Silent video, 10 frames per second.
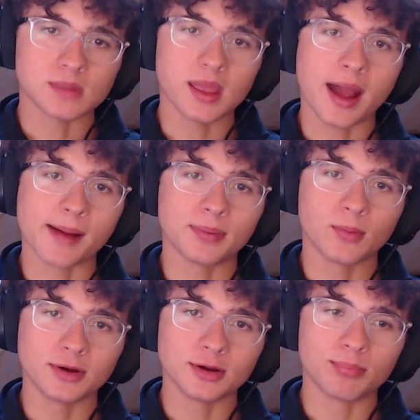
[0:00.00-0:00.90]
Yeah,
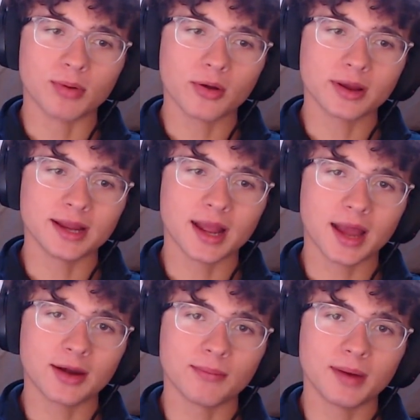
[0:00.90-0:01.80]
but when you're broken, you ain't
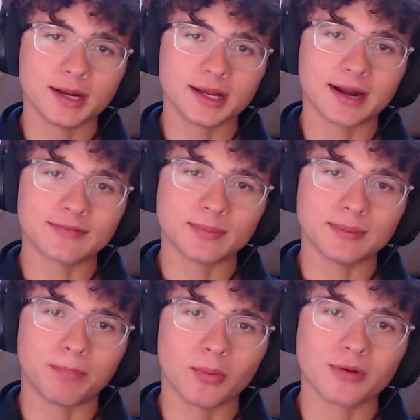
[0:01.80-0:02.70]
got no money. You're gonna have to
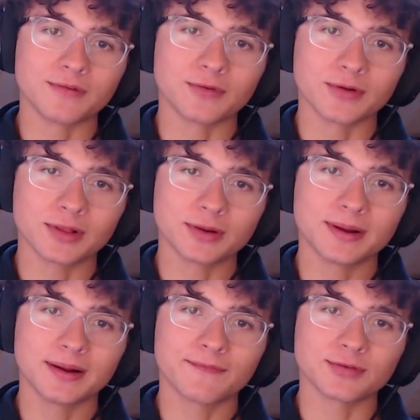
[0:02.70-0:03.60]
be bored for a little
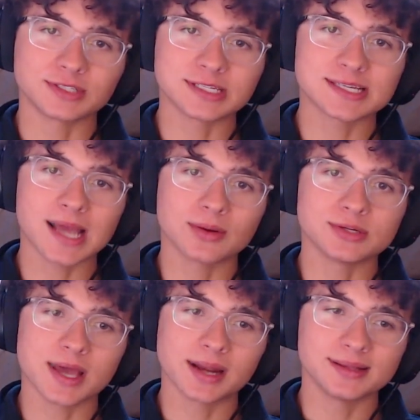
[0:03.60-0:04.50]
bit, of, for six
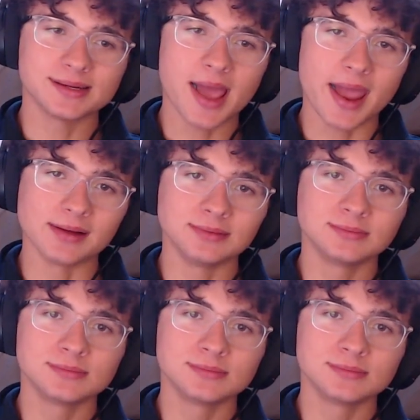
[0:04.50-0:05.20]
hours out of the day.